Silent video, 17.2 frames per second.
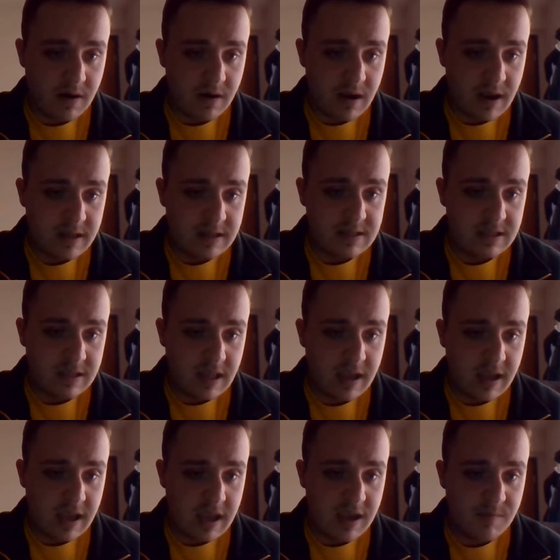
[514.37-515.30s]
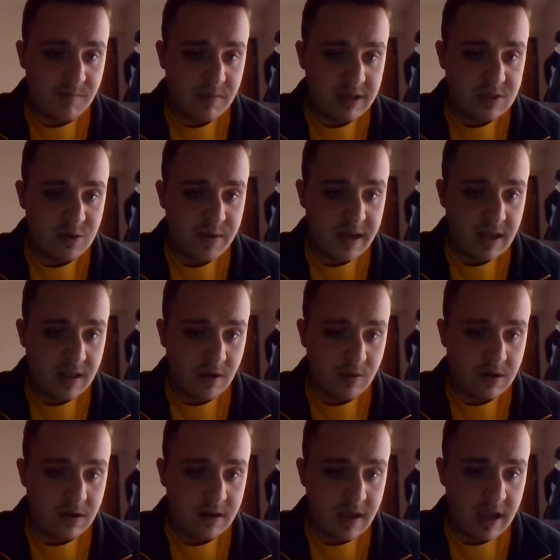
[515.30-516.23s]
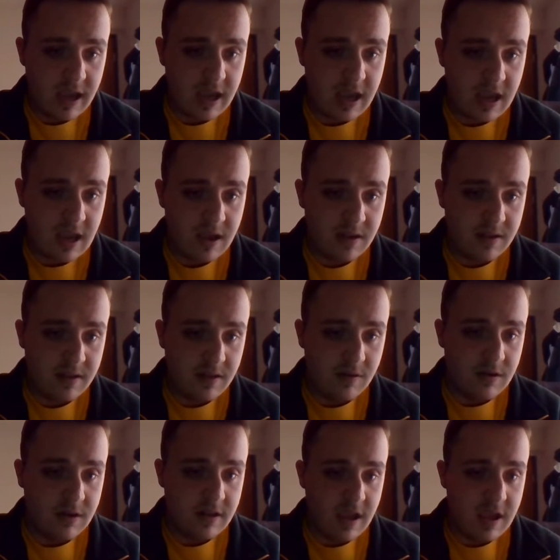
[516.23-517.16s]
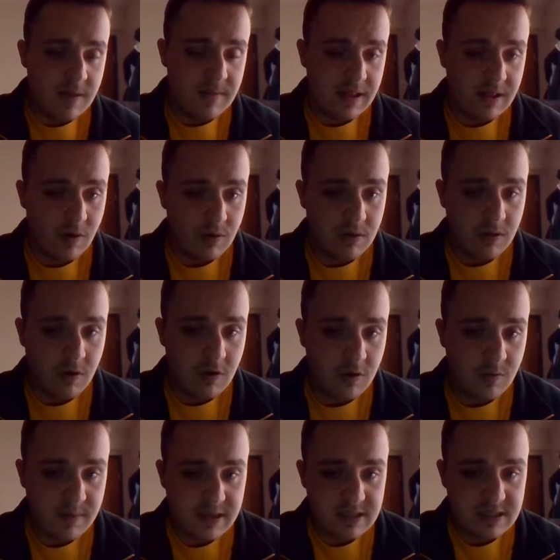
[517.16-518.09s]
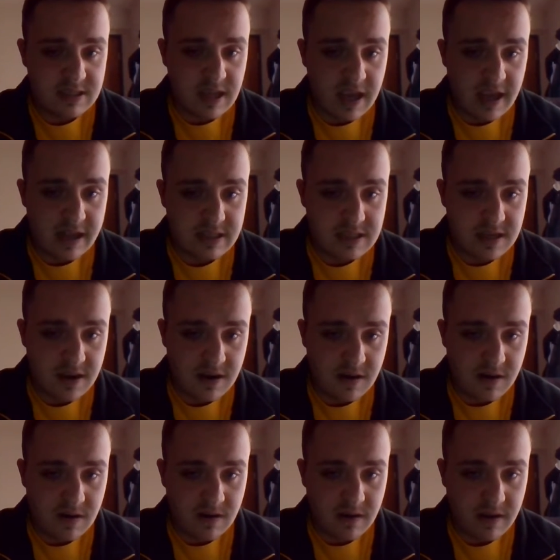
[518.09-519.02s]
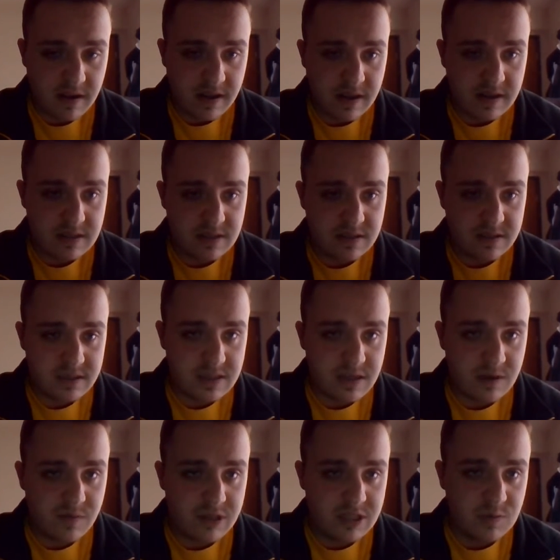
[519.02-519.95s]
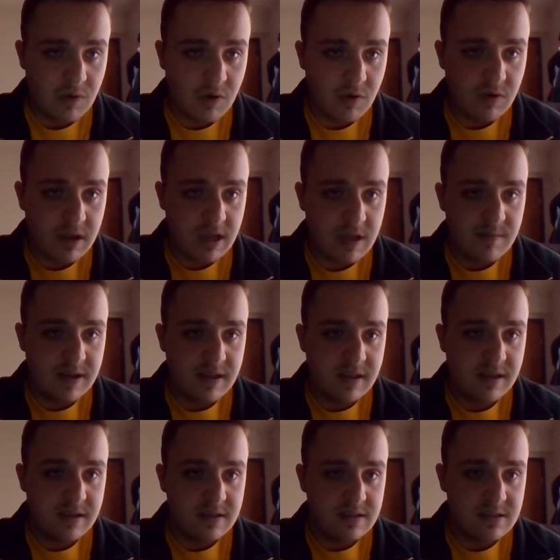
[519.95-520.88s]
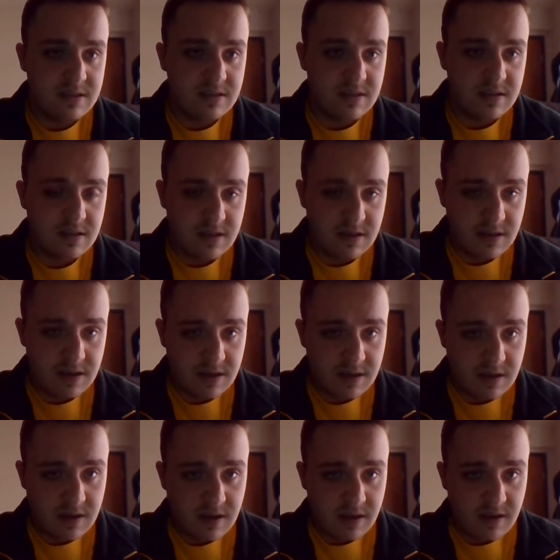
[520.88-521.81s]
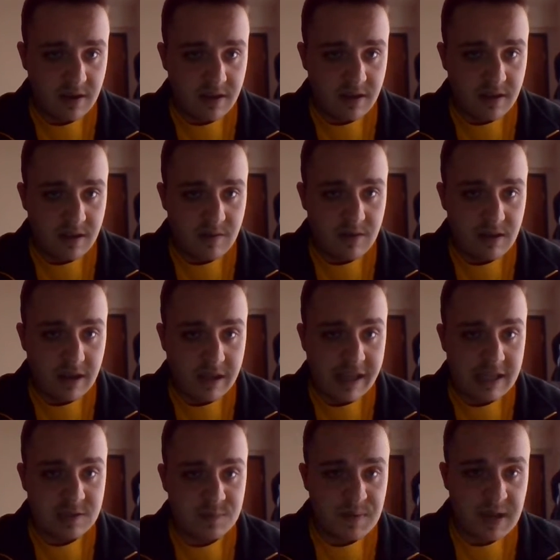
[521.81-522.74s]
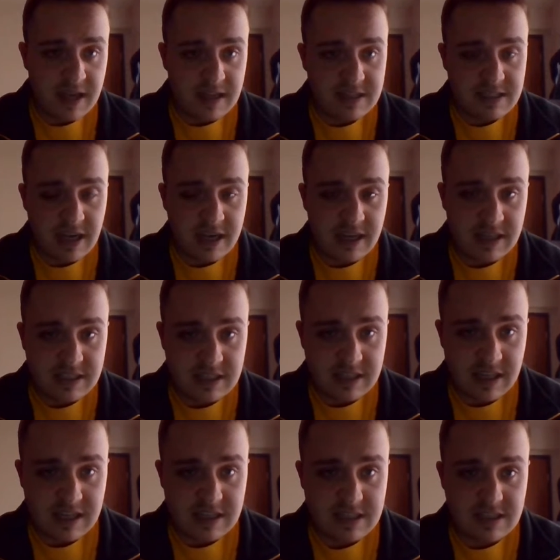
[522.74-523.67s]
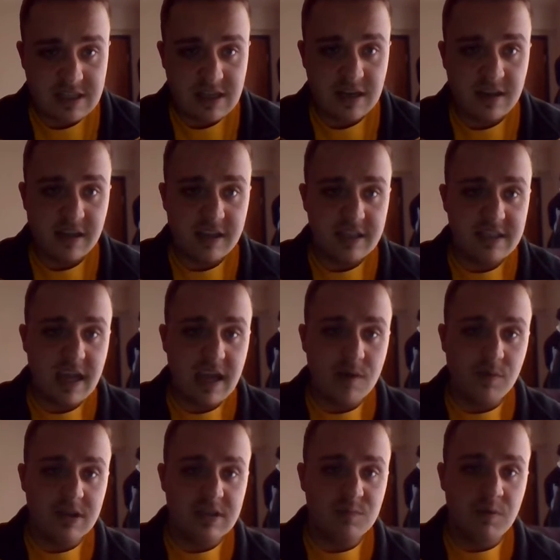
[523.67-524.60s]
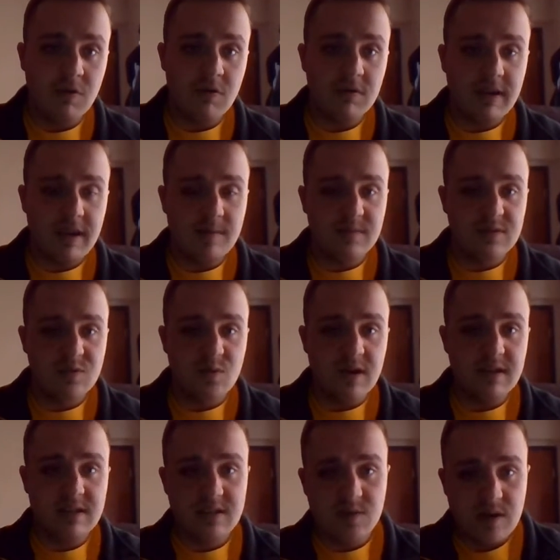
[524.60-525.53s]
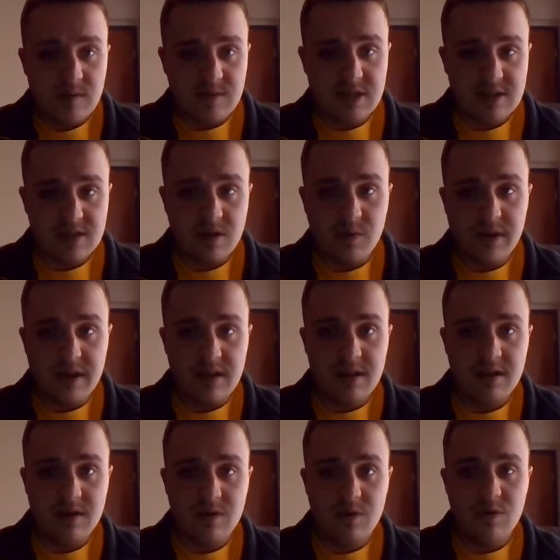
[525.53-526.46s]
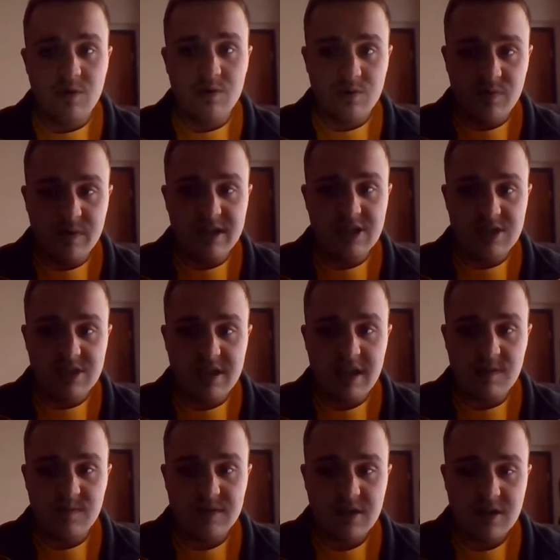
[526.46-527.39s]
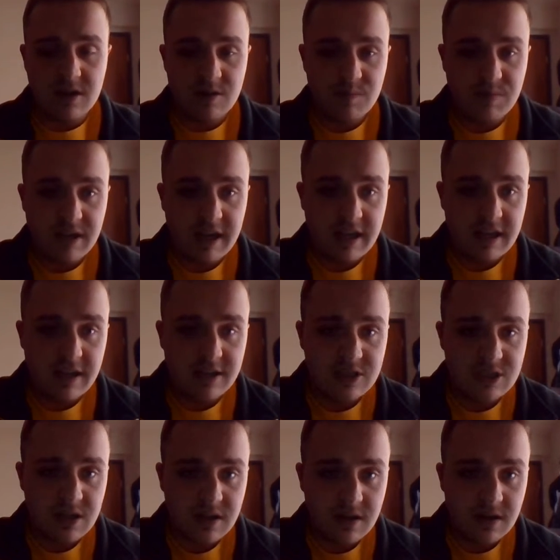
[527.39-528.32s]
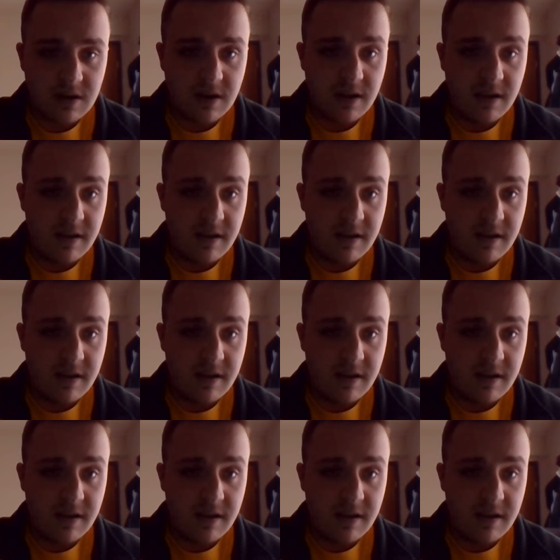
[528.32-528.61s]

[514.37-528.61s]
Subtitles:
on to the game between Notre Dame and Oklahoma State here. I gotta see which bowl game it is. The ESPN site doesn't necessarily say which bowl game is what, so I'm just going through which teams are playing each other.